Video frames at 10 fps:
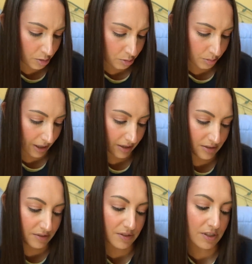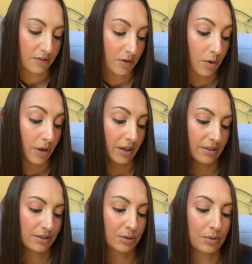Bags and stuff. Okay,
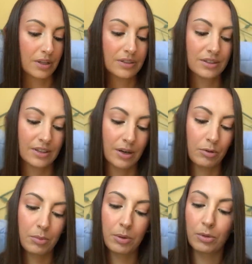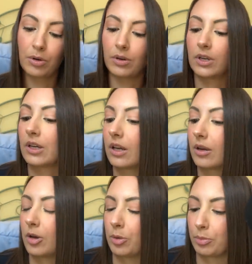so this I remember
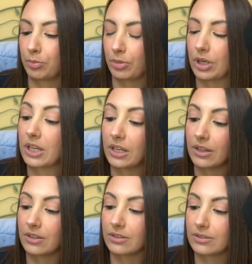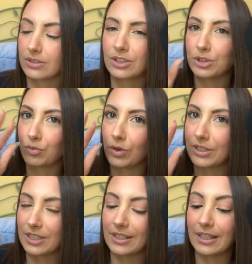um, putting in
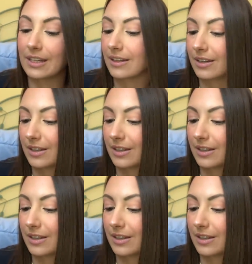recently.